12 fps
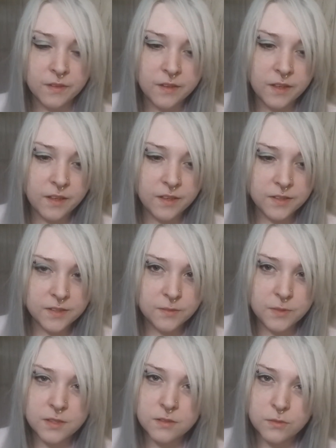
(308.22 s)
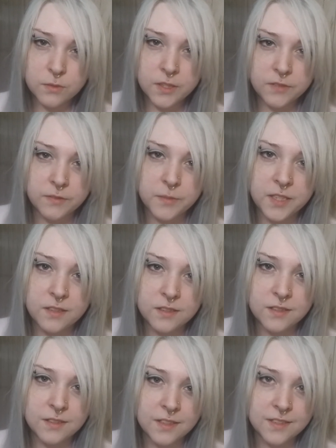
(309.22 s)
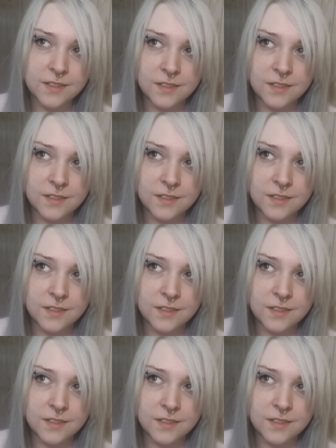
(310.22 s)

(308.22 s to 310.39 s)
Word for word: Like, it used to be so weird for me just to, like,